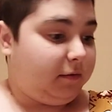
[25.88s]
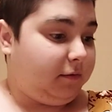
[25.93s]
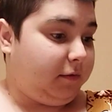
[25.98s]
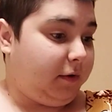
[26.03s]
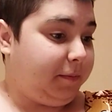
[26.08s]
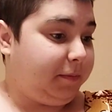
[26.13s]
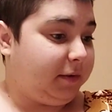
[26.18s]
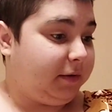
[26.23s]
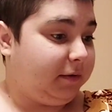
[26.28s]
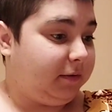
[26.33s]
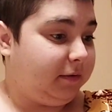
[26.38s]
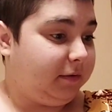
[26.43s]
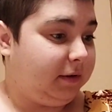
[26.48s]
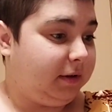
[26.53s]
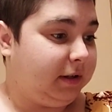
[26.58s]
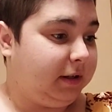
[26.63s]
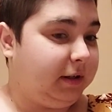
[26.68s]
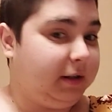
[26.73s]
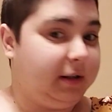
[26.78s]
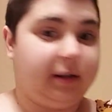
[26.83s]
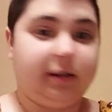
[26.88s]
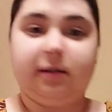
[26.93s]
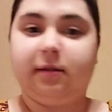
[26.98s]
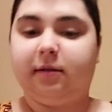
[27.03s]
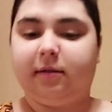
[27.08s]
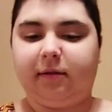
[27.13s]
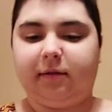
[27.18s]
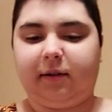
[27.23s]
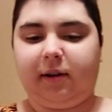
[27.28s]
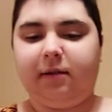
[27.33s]
Whoops.
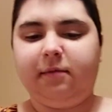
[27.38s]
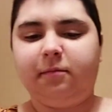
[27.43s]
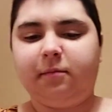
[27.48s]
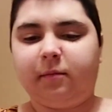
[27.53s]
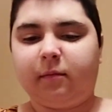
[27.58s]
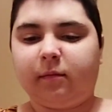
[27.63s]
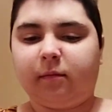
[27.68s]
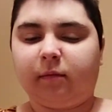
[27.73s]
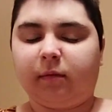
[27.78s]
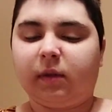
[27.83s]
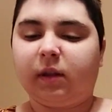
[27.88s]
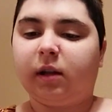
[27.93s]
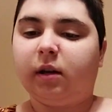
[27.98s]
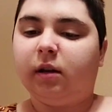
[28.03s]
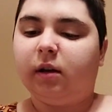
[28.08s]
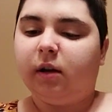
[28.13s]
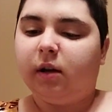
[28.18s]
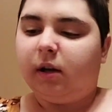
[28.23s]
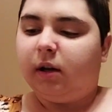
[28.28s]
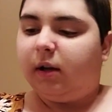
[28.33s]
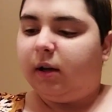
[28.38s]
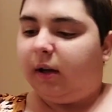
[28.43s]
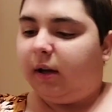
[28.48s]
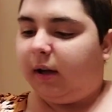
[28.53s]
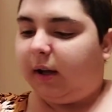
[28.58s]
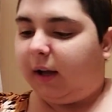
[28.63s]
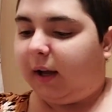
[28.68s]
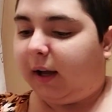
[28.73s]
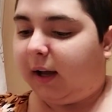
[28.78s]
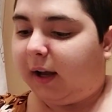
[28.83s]
Okay.
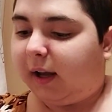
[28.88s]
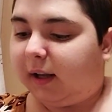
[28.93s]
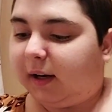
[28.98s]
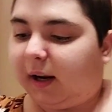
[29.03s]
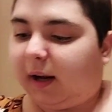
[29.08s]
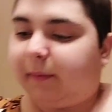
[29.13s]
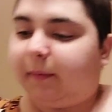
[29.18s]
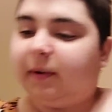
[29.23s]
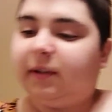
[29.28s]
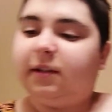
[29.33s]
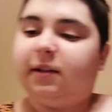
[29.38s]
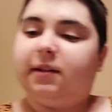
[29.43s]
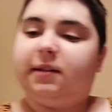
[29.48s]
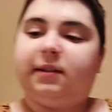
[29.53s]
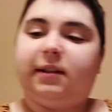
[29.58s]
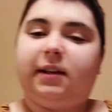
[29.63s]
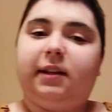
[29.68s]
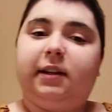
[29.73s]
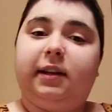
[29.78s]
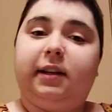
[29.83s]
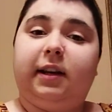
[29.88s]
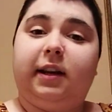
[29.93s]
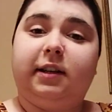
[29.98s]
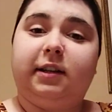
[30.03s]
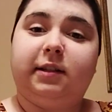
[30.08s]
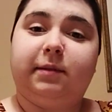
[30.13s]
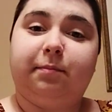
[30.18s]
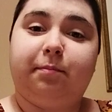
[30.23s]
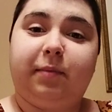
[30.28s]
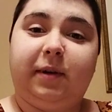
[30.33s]
And I went to the sink and I
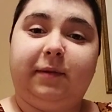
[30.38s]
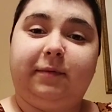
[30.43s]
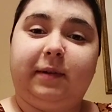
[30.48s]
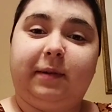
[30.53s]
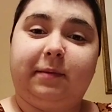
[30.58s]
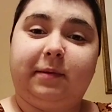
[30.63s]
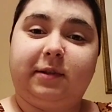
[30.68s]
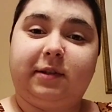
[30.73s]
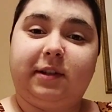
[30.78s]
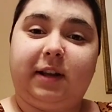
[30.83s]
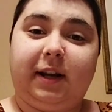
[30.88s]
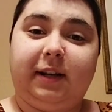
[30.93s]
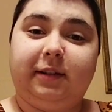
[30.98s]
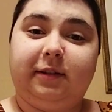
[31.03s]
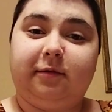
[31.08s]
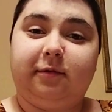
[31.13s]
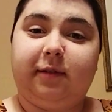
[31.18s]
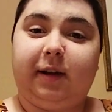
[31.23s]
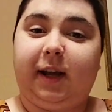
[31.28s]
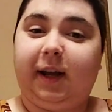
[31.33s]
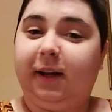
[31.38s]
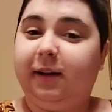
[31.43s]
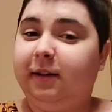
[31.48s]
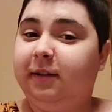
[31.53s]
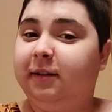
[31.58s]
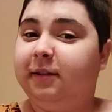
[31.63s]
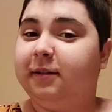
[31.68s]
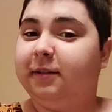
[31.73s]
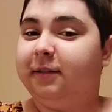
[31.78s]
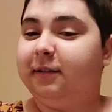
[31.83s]
just beefed up this tiny little
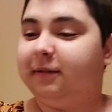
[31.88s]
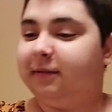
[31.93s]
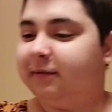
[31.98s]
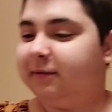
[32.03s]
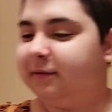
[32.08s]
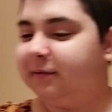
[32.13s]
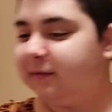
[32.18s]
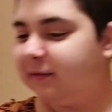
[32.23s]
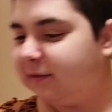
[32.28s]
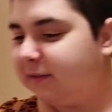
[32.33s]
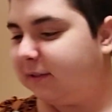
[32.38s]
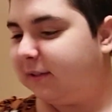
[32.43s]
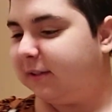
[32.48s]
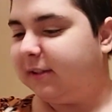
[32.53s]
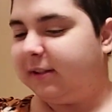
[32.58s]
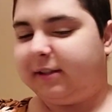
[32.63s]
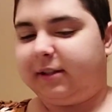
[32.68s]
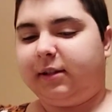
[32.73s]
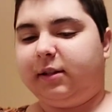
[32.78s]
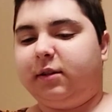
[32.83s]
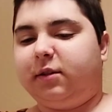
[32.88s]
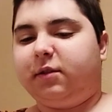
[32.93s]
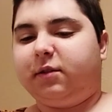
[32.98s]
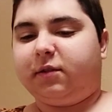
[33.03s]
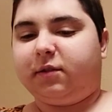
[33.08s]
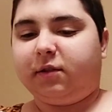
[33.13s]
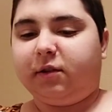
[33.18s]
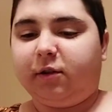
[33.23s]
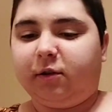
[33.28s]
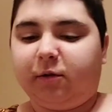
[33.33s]
egg.
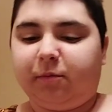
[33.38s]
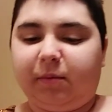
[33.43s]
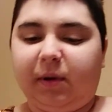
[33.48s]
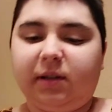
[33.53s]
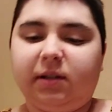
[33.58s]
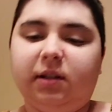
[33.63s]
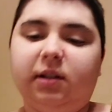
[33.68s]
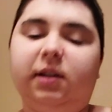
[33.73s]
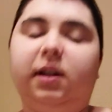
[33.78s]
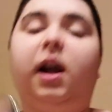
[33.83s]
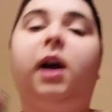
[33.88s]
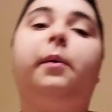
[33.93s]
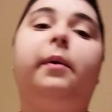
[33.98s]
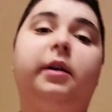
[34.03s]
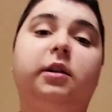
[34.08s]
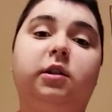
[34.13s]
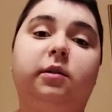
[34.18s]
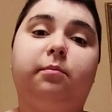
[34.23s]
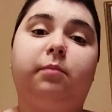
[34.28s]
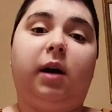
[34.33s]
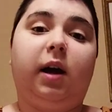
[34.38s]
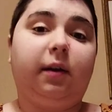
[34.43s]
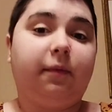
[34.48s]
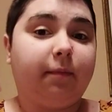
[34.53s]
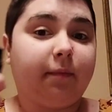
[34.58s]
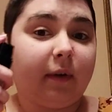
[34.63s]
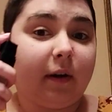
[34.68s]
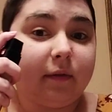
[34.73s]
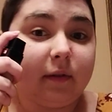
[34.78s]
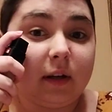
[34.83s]
So basically how I do my
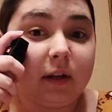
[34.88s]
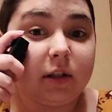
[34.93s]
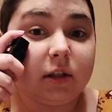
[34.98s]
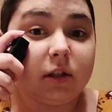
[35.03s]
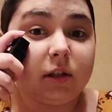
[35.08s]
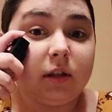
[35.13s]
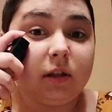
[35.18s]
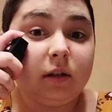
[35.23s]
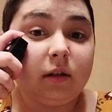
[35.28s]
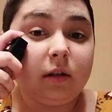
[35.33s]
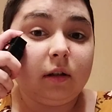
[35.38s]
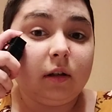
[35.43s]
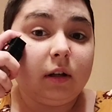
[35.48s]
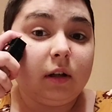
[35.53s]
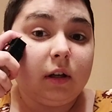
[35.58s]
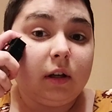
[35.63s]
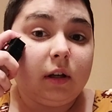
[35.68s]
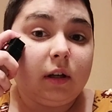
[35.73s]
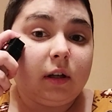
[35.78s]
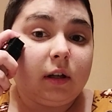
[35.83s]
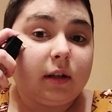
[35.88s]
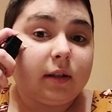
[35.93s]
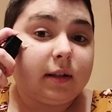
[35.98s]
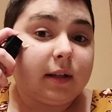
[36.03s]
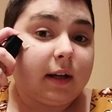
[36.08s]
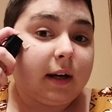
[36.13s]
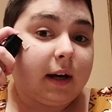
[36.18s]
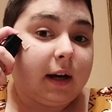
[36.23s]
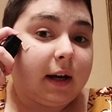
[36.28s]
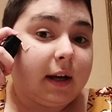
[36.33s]
foundation is
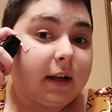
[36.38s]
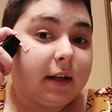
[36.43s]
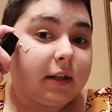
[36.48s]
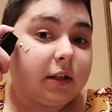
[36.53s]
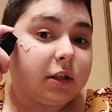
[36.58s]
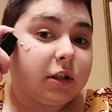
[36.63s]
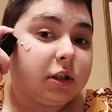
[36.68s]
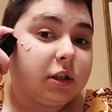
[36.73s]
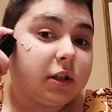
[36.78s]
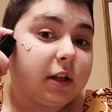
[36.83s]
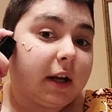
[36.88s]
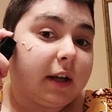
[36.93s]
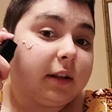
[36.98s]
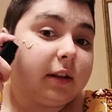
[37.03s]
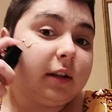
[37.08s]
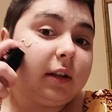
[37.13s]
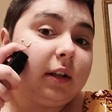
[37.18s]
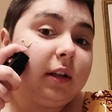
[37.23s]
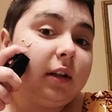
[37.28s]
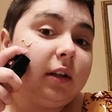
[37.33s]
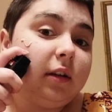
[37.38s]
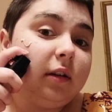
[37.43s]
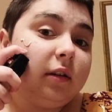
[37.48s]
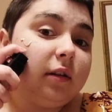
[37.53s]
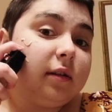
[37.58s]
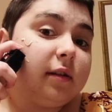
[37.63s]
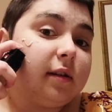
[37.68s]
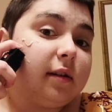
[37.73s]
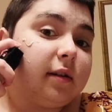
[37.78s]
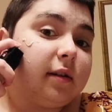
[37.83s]
that I gently